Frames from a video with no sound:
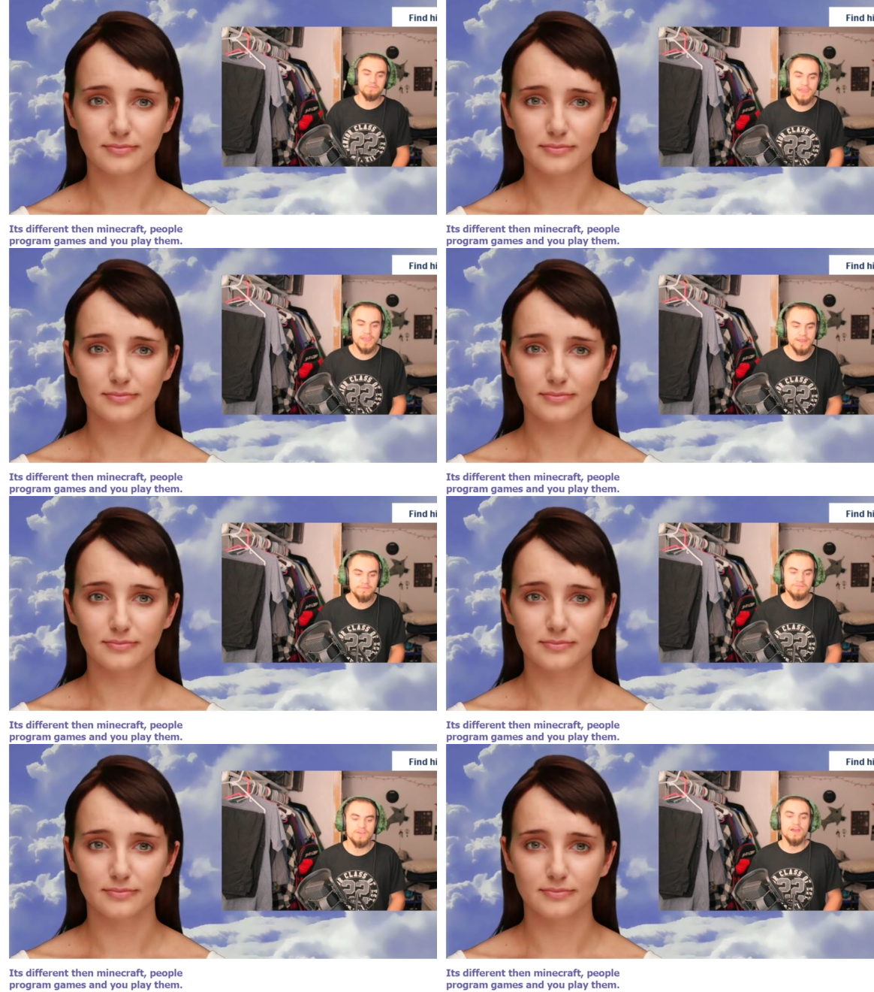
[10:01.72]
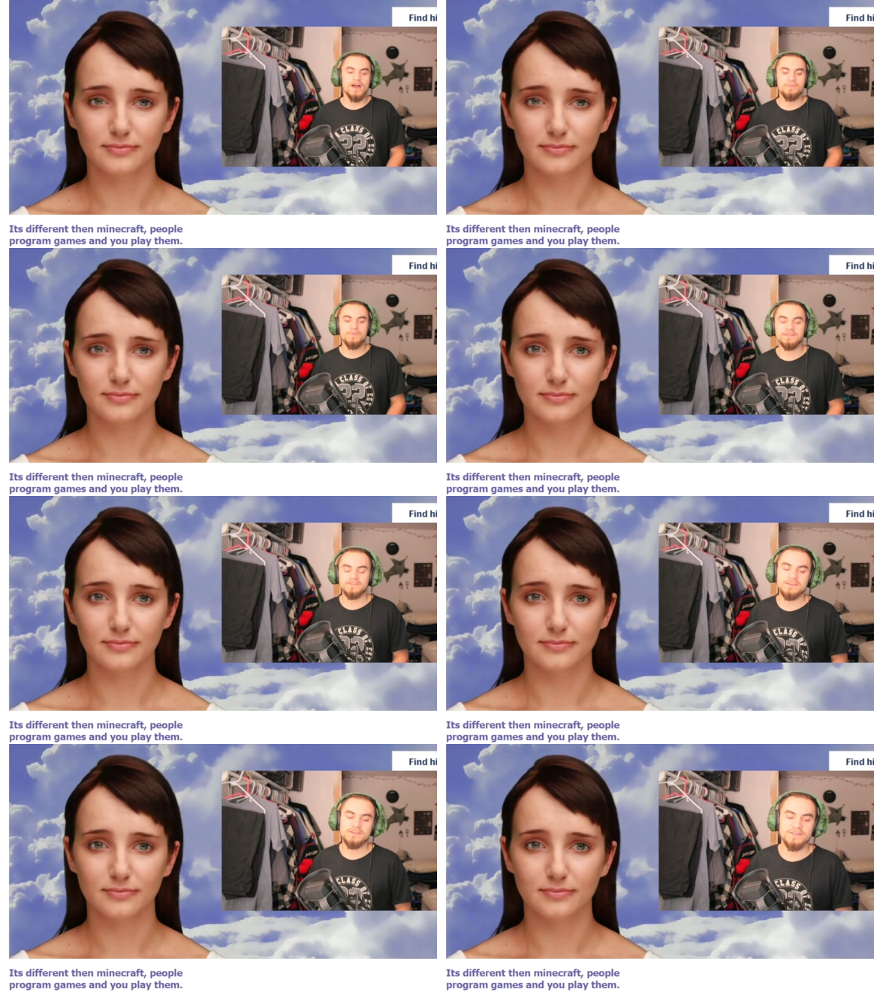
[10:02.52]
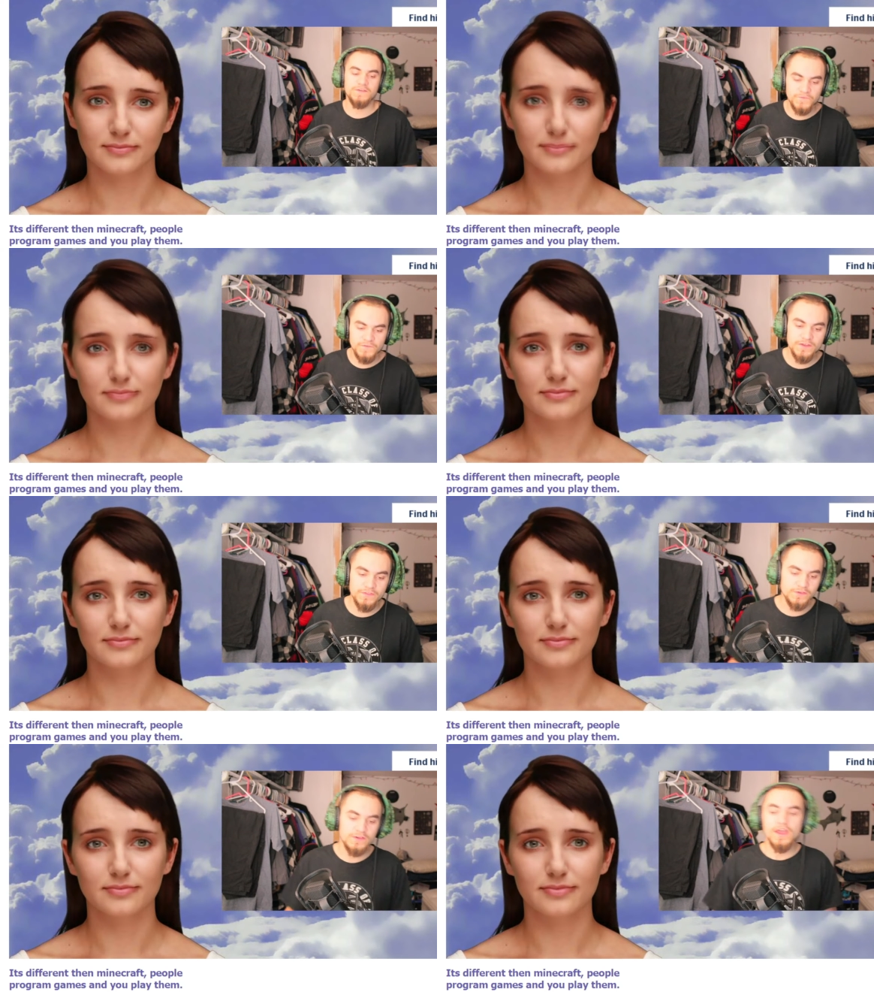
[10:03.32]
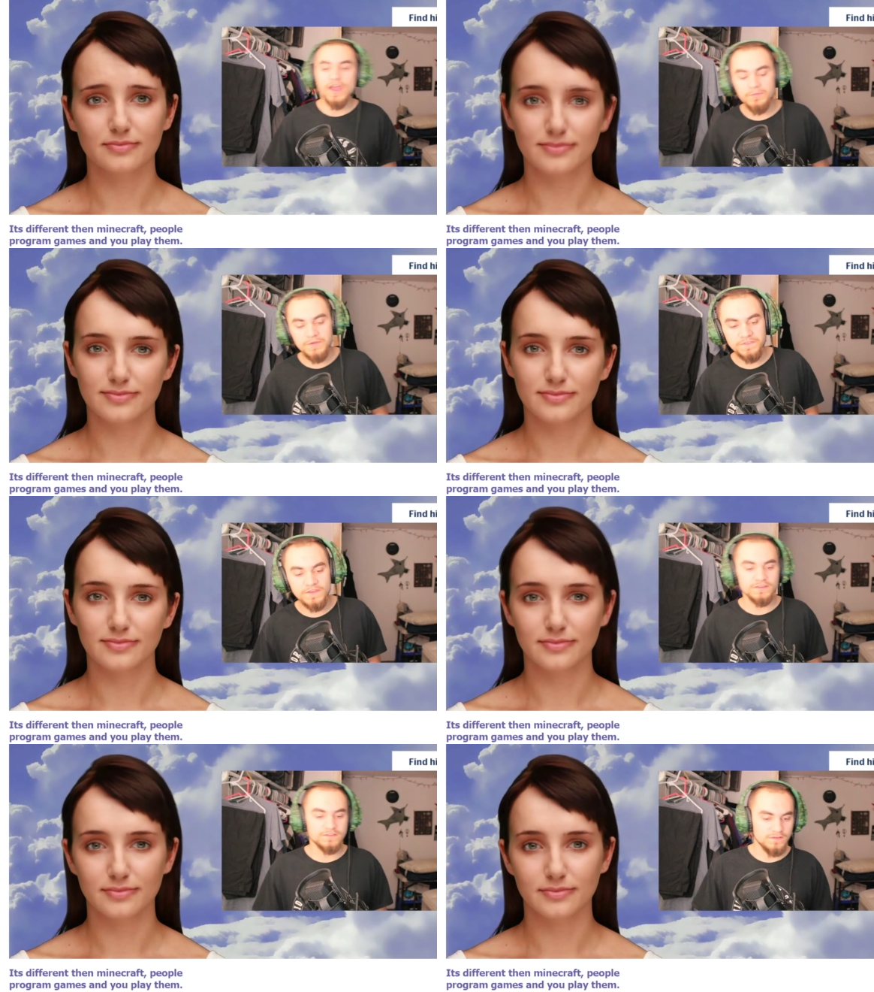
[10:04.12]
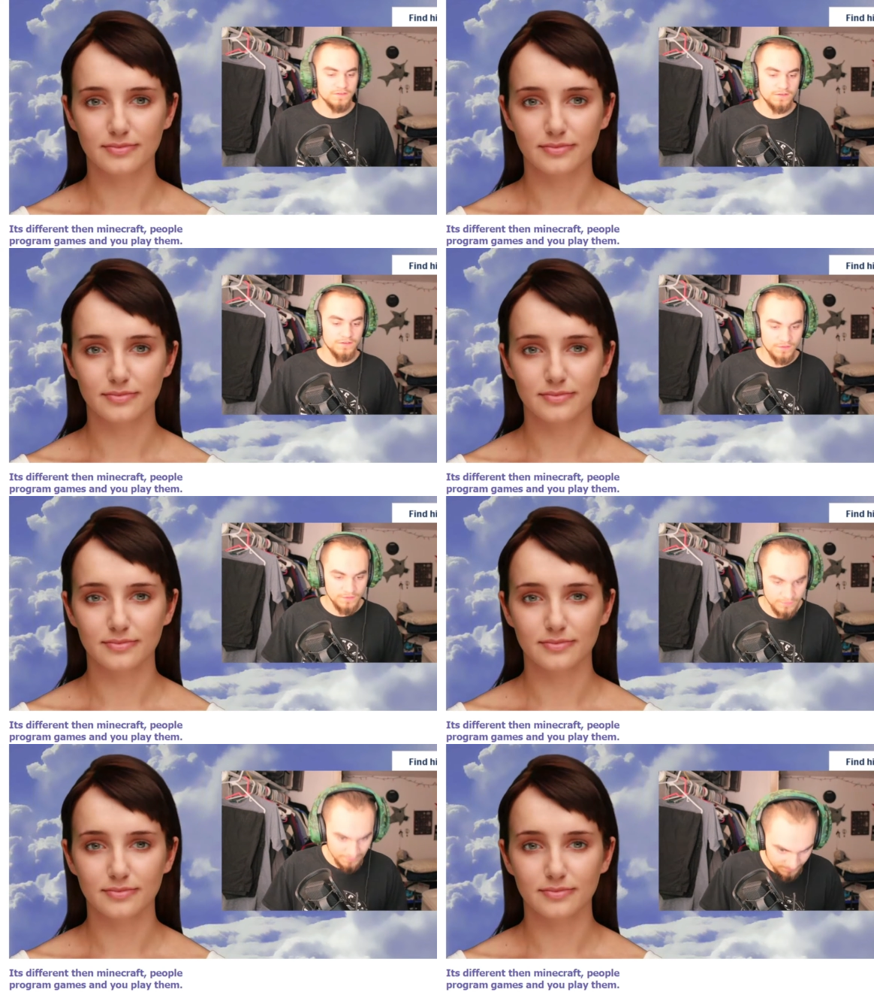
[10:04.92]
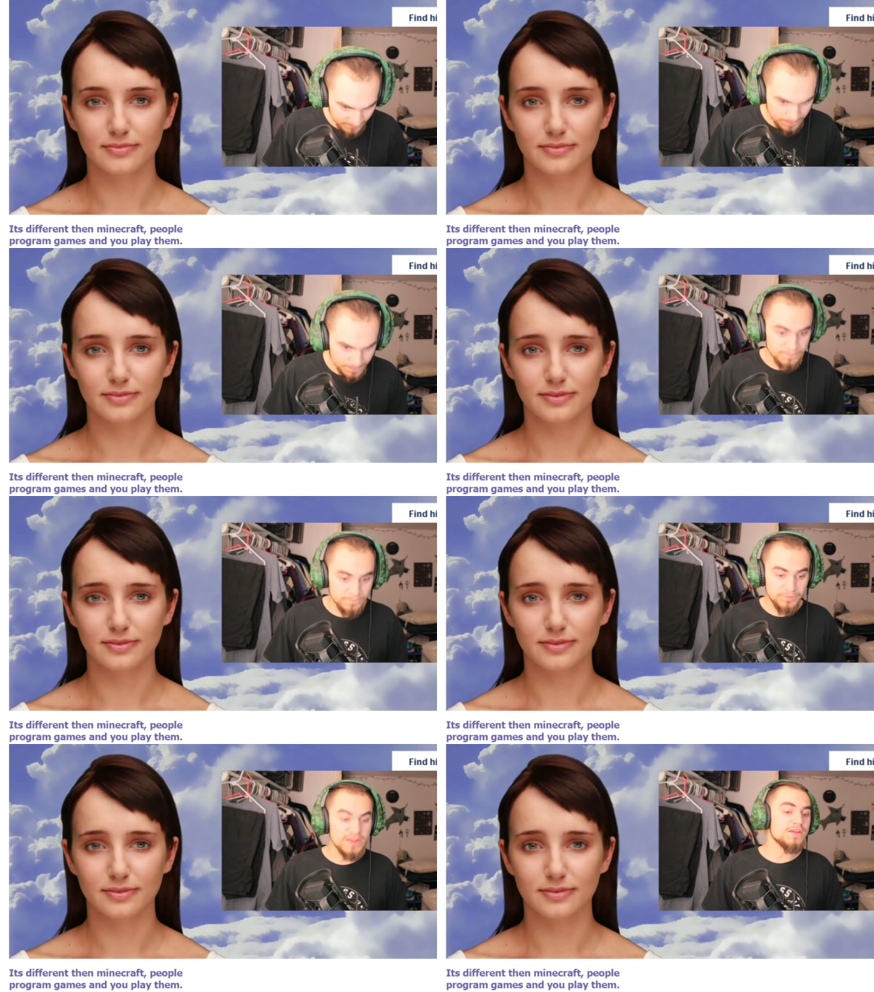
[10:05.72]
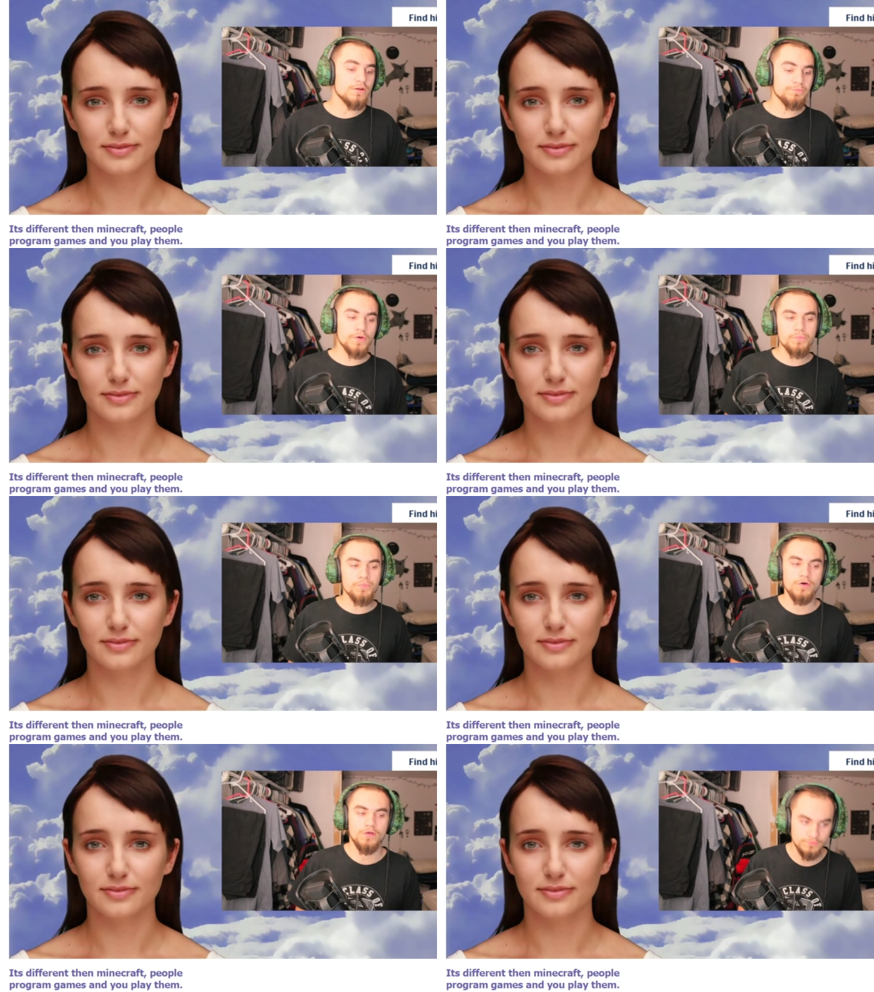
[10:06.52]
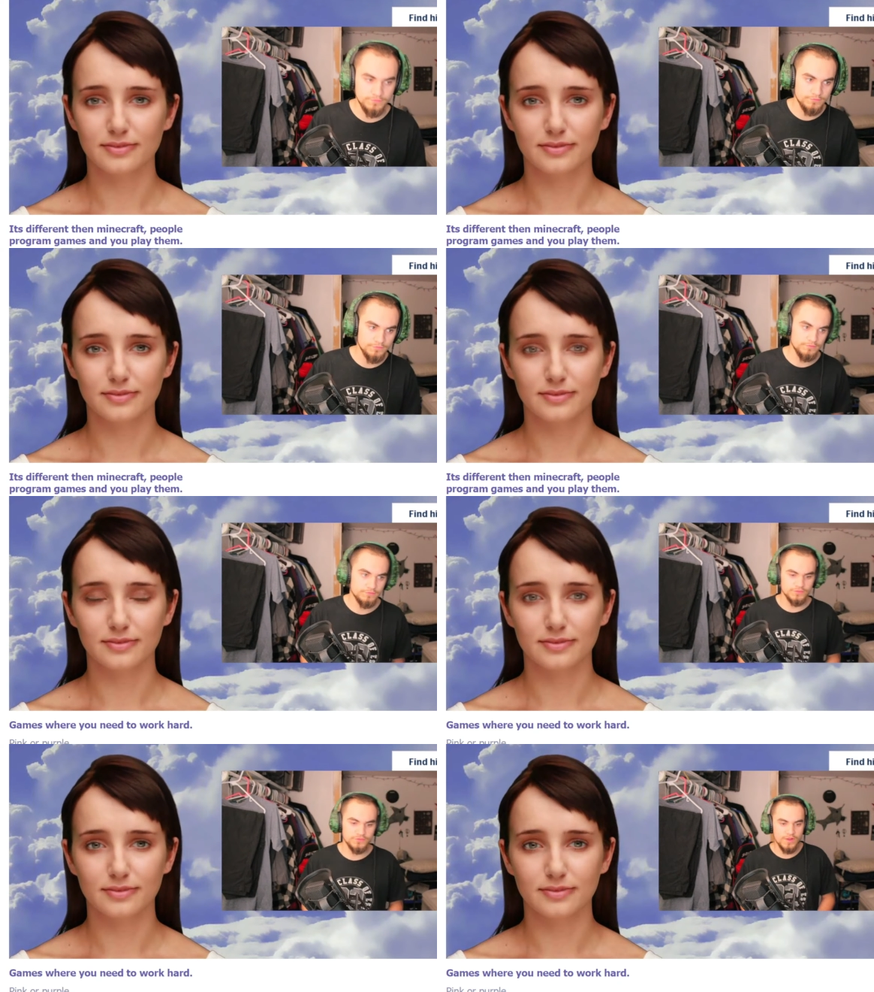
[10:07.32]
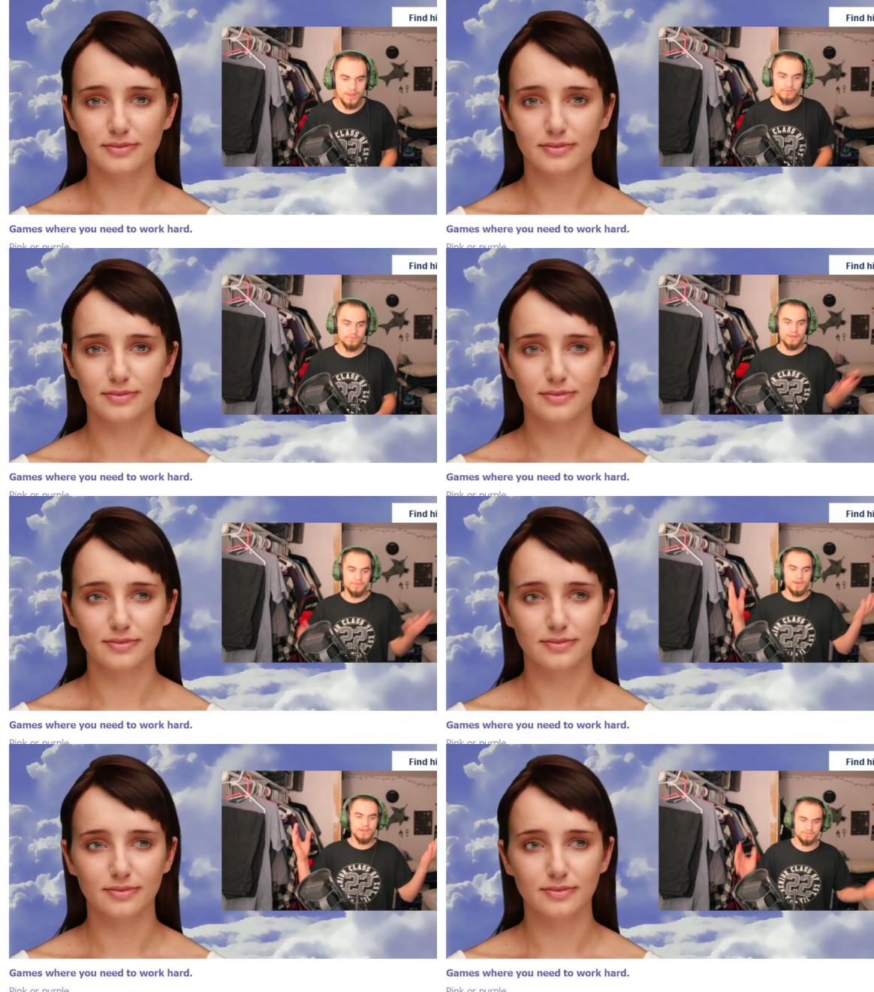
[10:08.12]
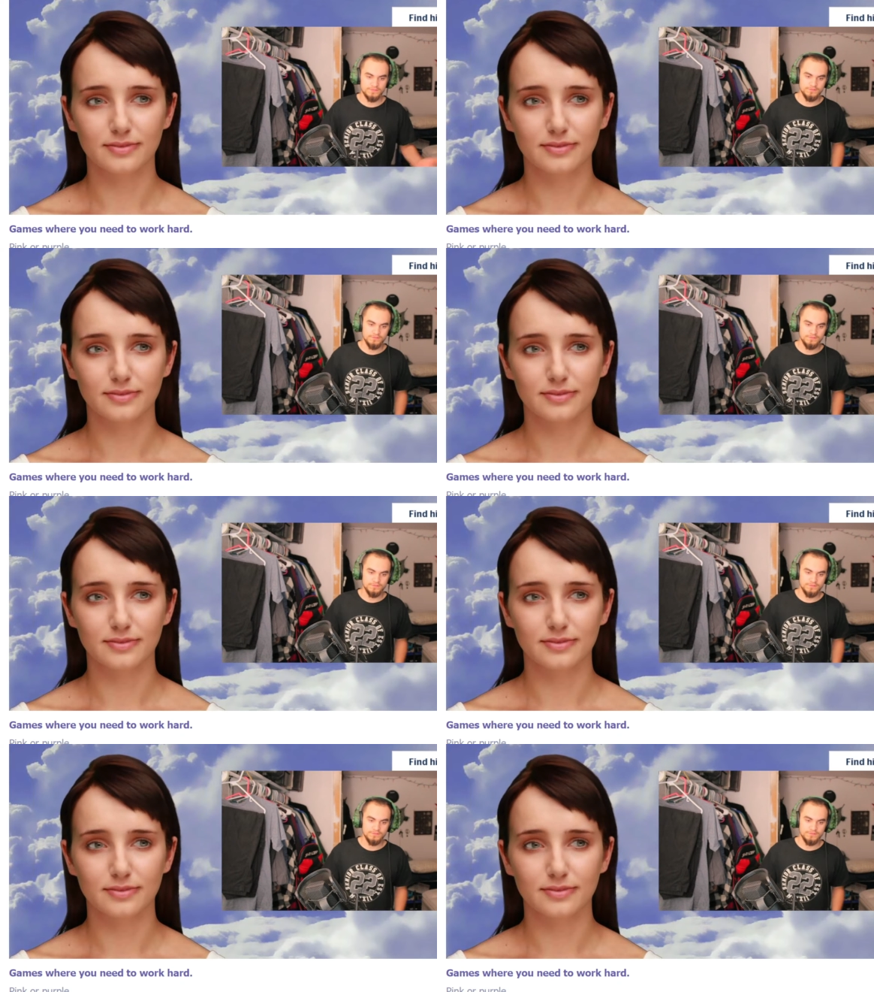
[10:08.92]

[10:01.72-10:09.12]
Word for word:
Speaker 1: games. I'm asking different other. How about this? Pink or purple? Just randomize.